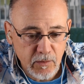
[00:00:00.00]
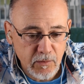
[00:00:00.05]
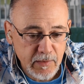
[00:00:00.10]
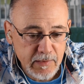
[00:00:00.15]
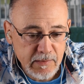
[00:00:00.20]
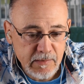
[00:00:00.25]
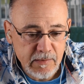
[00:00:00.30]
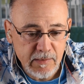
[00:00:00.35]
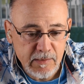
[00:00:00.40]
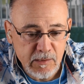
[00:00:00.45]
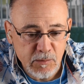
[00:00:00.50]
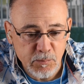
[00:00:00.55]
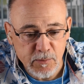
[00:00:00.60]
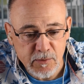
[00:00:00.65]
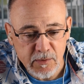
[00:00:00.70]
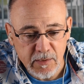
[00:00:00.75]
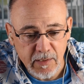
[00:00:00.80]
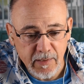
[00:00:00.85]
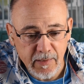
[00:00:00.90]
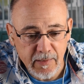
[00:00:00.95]

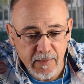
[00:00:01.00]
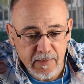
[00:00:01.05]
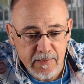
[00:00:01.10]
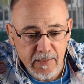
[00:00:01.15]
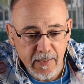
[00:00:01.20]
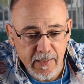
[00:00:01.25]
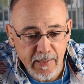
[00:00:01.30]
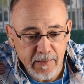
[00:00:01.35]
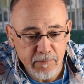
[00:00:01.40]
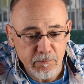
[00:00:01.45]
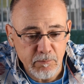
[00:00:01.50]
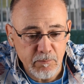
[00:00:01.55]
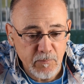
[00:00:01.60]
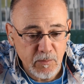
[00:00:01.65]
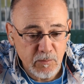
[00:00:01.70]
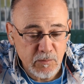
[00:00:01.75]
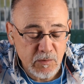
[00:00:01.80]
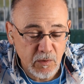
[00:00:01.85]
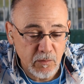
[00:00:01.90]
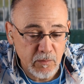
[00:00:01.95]
36% of the
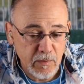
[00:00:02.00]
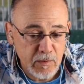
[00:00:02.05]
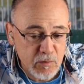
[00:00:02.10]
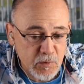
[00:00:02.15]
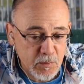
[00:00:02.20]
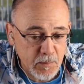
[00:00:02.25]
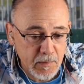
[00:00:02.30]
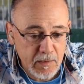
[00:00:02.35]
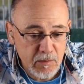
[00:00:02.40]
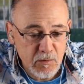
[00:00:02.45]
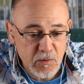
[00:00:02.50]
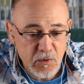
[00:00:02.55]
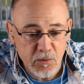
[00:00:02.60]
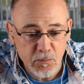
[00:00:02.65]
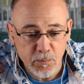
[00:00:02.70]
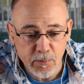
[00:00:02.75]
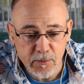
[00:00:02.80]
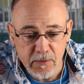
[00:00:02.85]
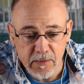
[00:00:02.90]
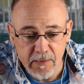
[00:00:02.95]
time, it was only
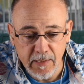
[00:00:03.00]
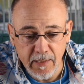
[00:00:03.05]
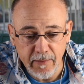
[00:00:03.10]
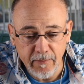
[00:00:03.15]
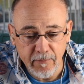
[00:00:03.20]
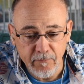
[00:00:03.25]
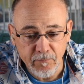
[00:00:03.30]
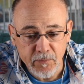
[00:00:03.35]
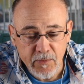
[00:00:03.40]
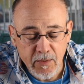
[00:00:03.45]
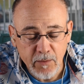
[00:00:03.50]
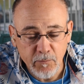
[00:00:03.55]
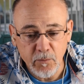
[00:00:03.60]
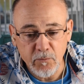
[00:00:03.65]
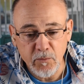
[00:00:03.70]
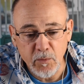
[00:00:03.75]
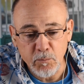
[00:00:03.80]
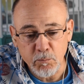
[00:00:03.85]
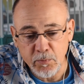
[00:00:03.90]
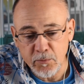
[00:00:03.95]
22%.
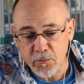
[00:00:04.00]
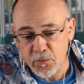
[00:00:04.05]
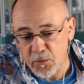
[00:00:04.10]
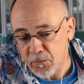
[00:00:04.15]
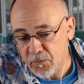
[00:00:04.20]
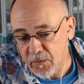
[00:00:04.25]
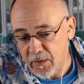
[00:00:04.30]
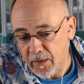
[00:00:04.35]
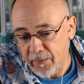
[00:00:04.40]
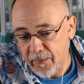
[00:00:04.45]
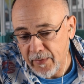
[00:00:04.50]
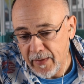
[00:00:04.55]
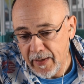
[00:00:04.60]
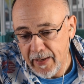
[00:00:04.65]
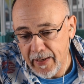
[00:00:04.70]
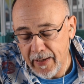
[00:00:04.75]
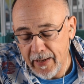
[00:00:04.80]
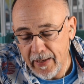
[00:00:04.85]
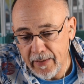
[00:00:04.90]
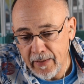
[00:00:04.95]
We've improved on
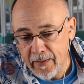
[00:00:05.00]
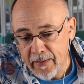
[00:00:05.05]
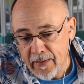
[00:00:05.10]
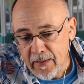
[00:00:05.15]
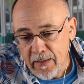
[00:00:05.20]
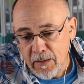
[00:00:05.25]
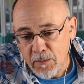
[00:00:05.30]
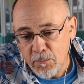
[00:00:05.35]
that.